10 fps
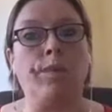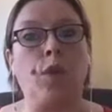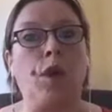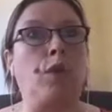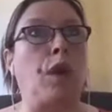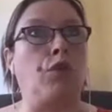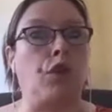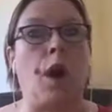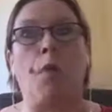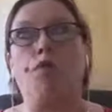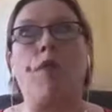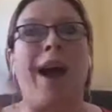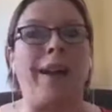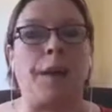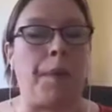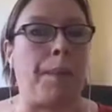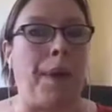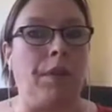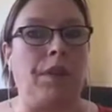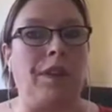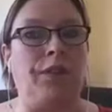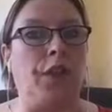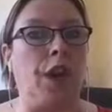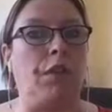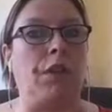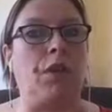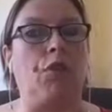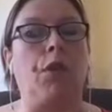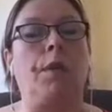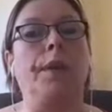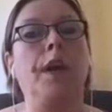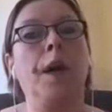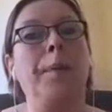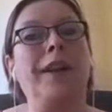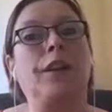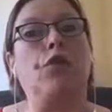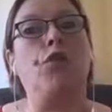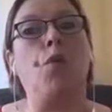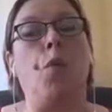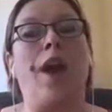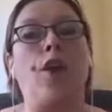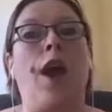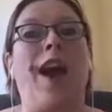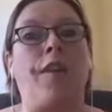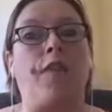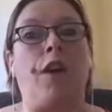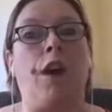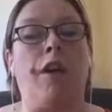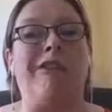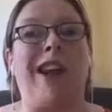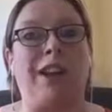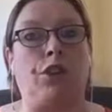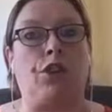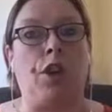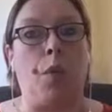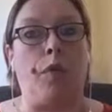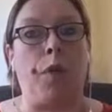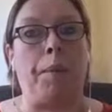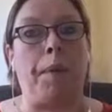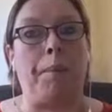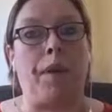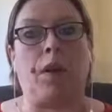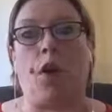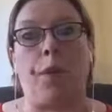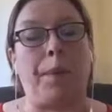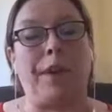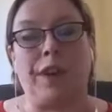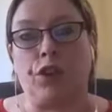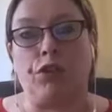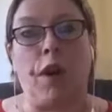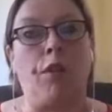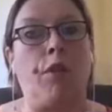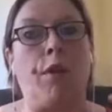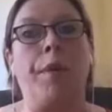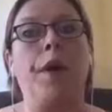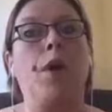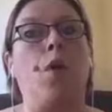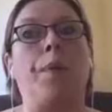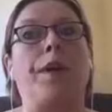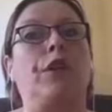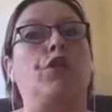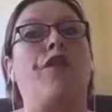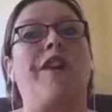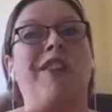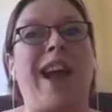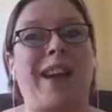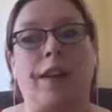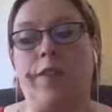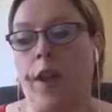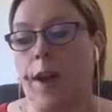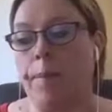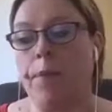Don't just go and randomly post these videos in group. But it's a group where you have a relationship with the members, either because it's your own group or because you're very active in it.